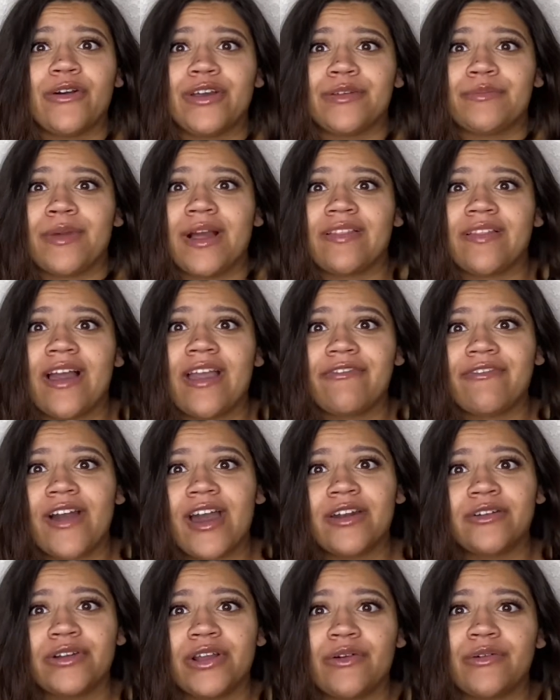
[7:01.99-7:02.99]
in my life.
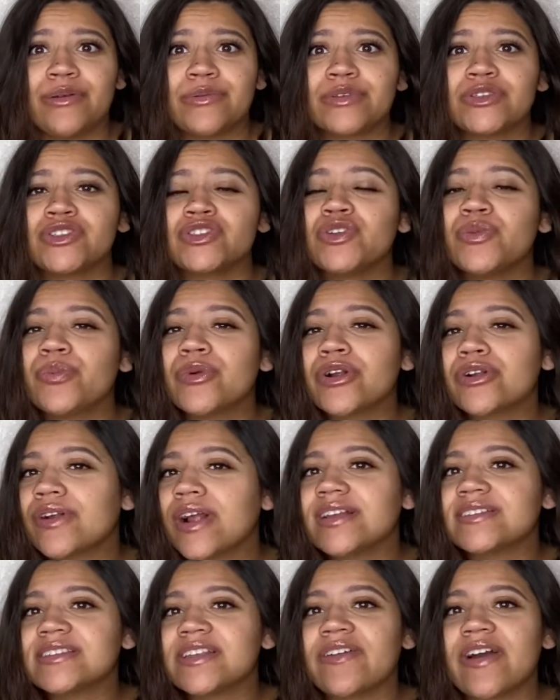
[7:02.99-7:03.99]
I don't know. It was super
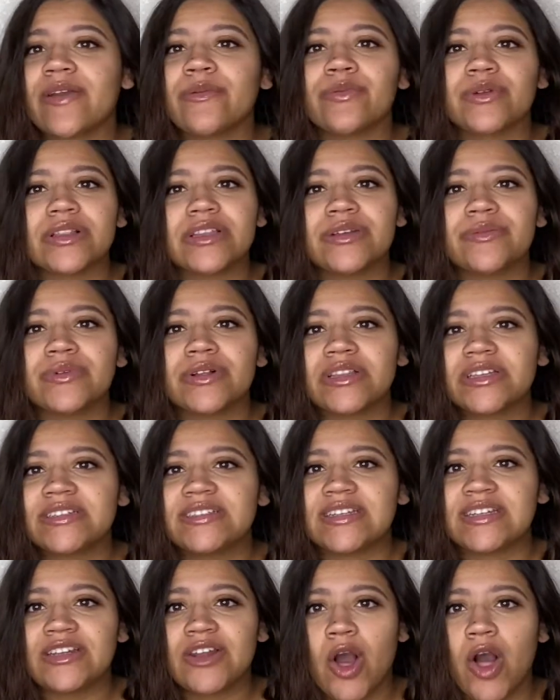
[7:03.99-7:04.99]
aggressive. I really, really
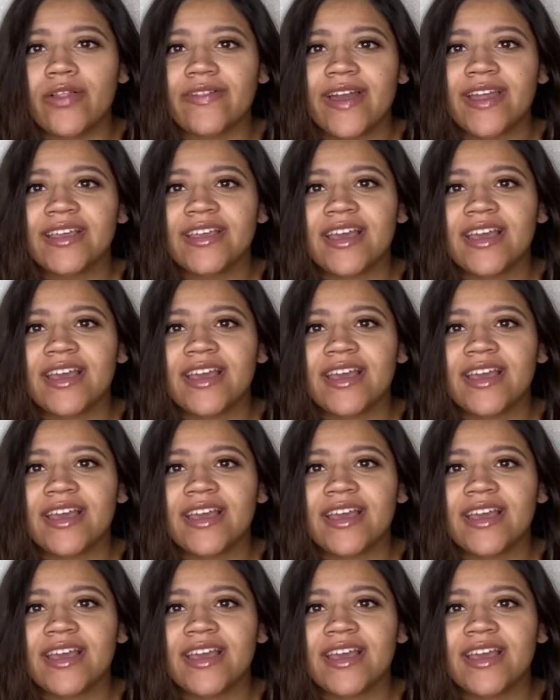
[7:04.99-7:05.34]
did not like